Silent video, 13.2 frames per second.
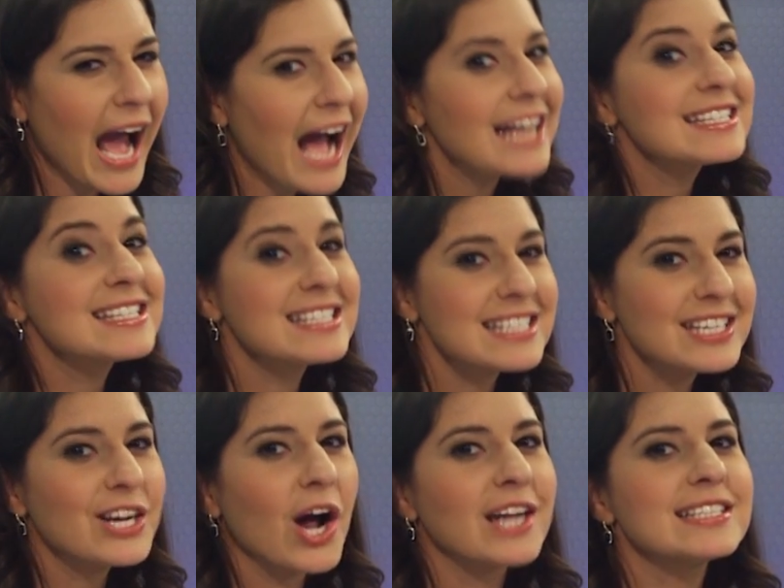as
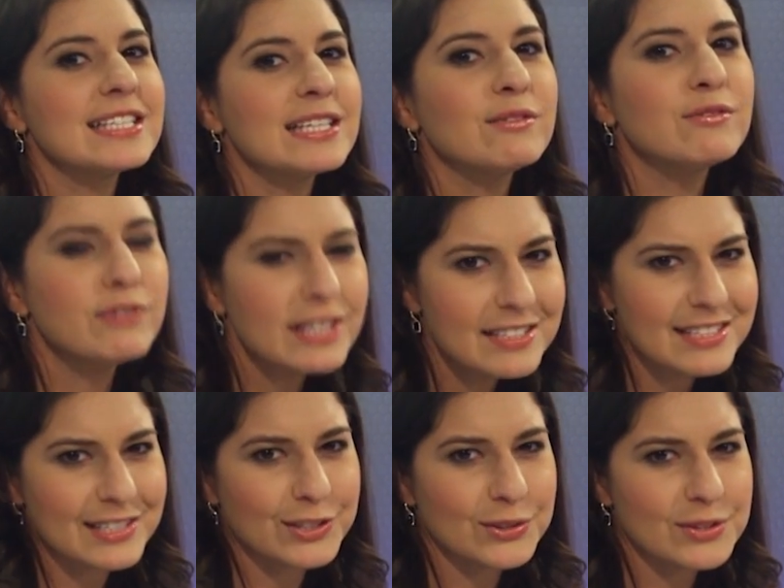seen on TV
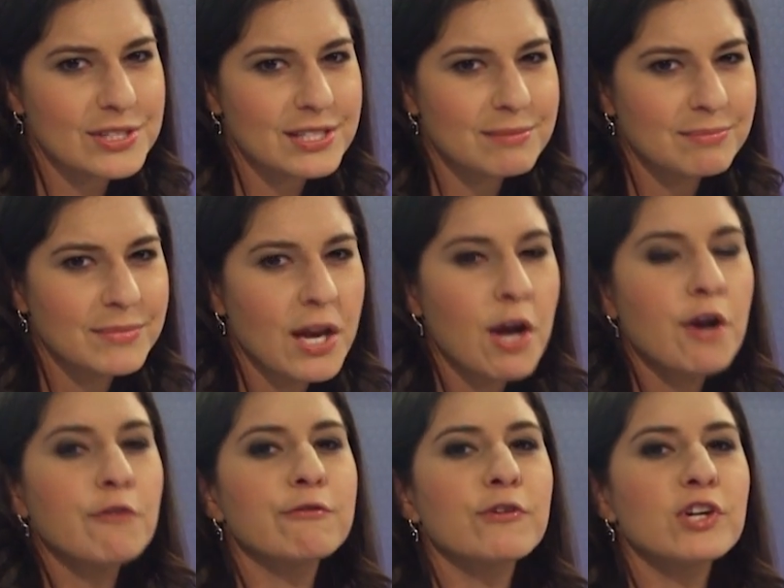deals.
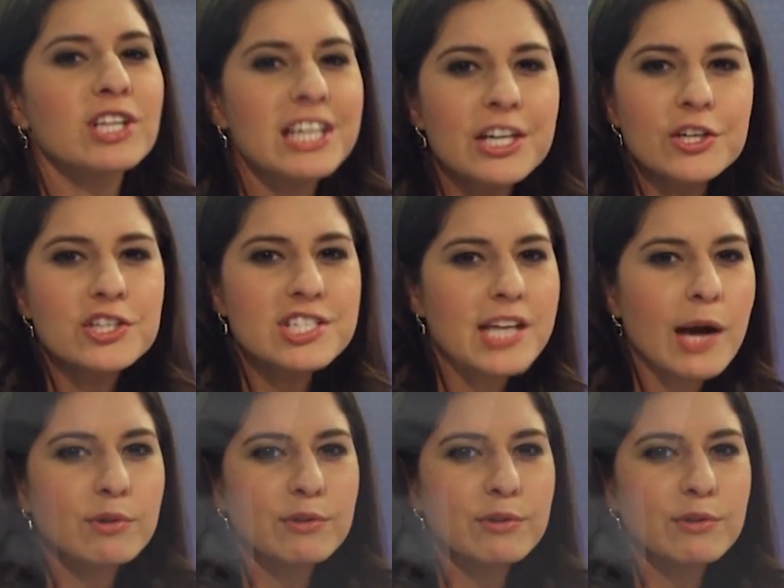For years, I